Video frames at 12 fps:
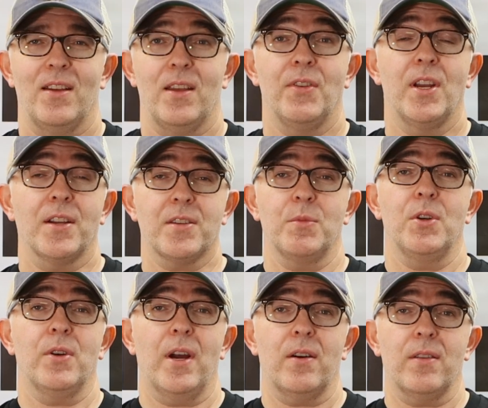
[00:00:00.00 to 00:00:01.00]
If you got some
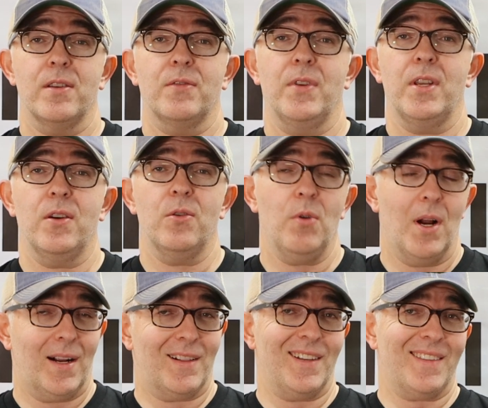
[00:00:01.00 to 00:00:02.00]
good out of this video,
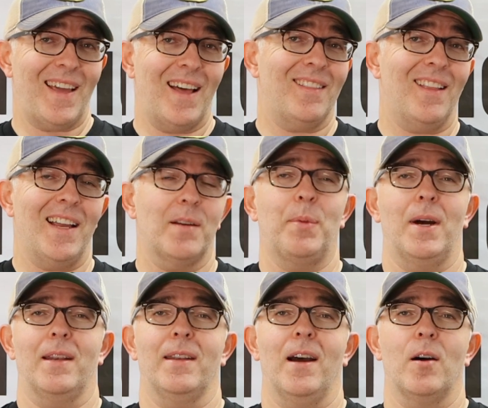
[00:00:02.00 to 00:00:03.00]
click that like
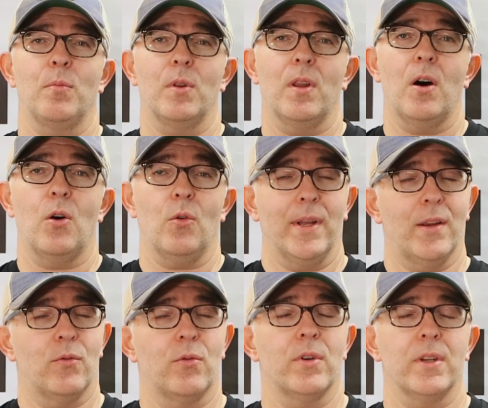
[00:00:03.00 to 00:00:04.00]
button down below.
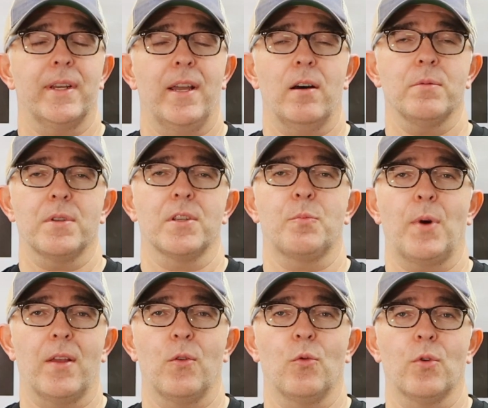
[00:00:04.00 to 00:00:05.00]
It really helps to
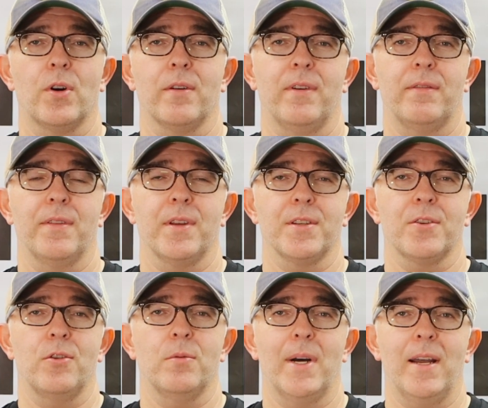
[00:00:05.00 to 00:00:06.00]
spread the word of everything
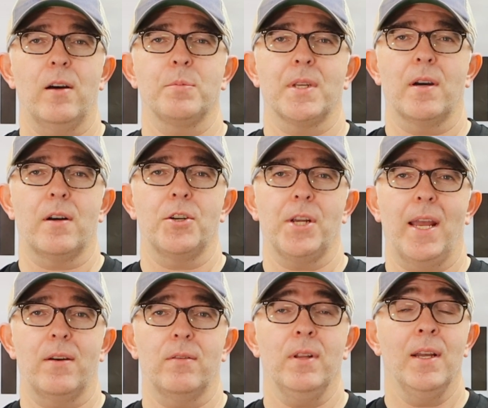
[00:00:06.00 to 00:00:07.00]
scuba, helps out our
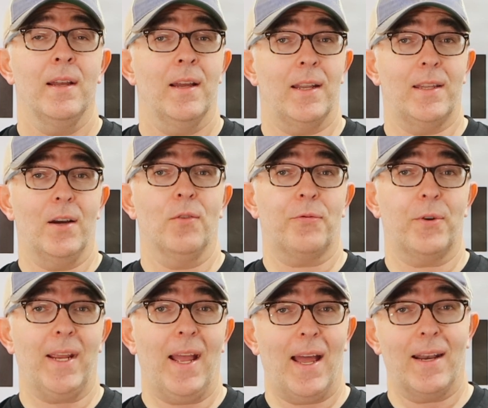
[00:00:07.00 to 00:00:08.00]
channel. And don't
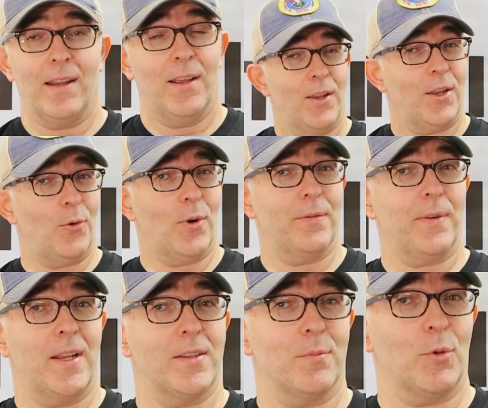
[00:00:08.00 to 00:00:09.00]
forget, you want
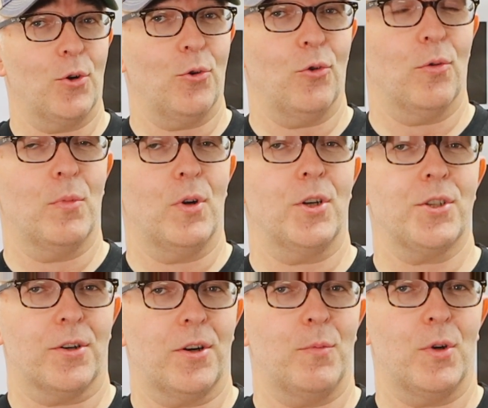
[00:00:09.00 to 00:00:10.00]
to find some cool
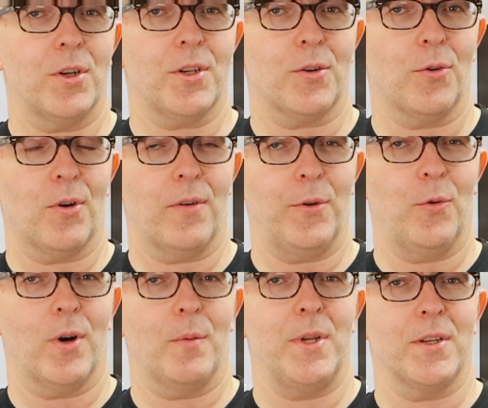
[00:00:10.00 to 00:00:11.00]
merch on our merch store. If
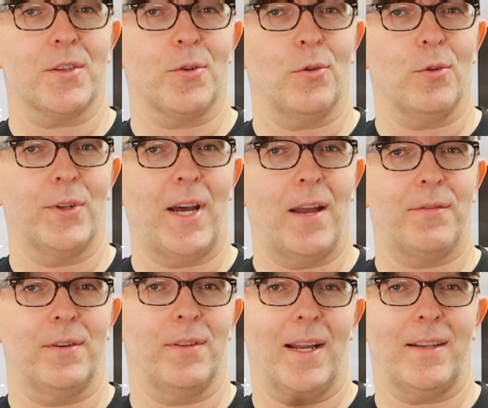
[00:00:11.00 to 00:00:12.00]
you want to be a solo
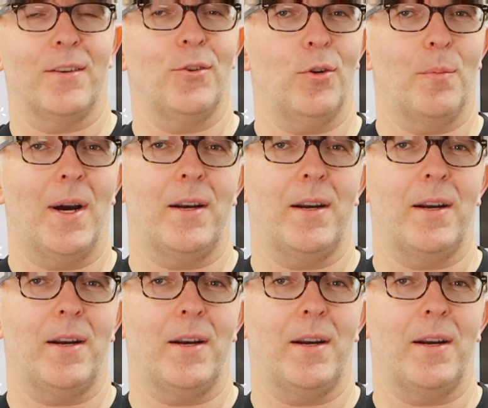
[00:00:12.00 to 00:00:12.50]
diver and like to do it by